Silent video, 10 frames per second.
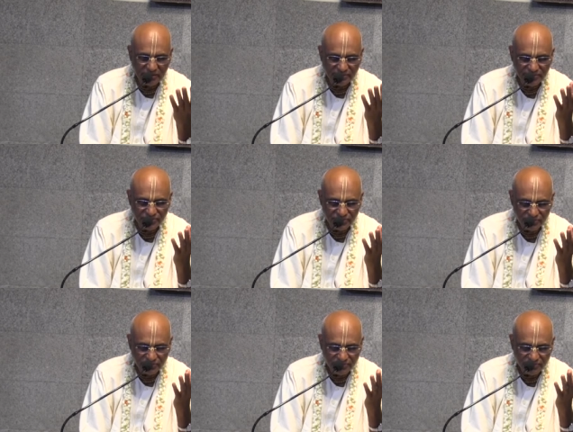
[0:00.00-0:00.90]

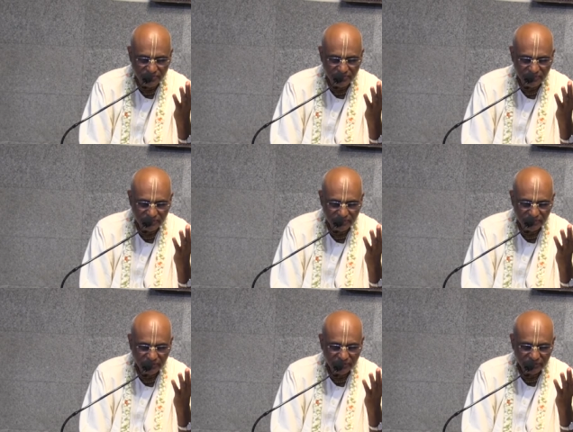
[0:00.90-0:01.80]
existence
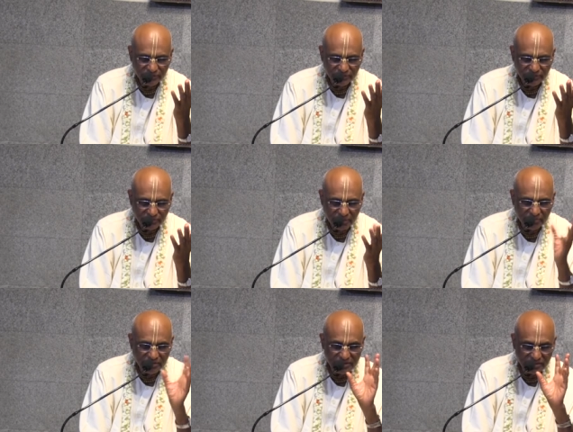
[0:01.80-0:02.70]
by
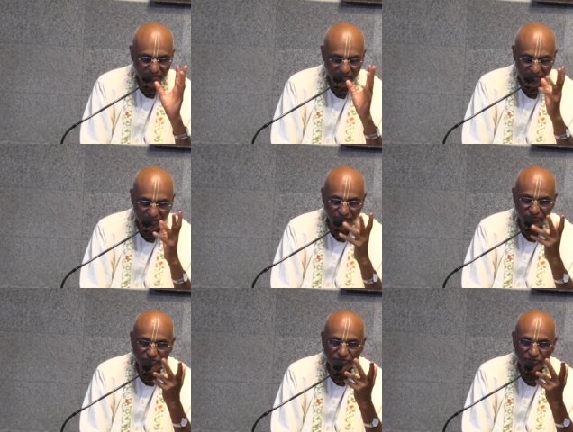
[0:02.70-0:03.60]
mixing three
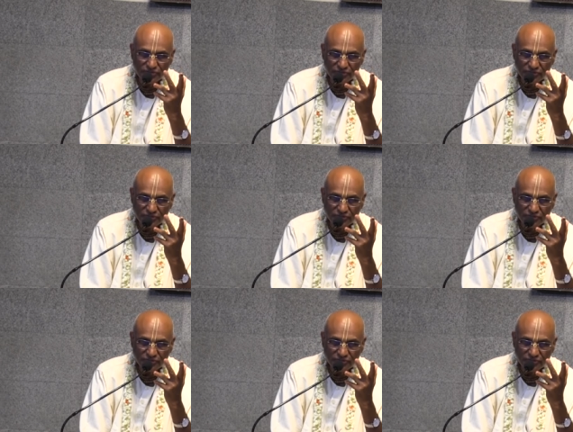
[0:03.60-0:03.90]
things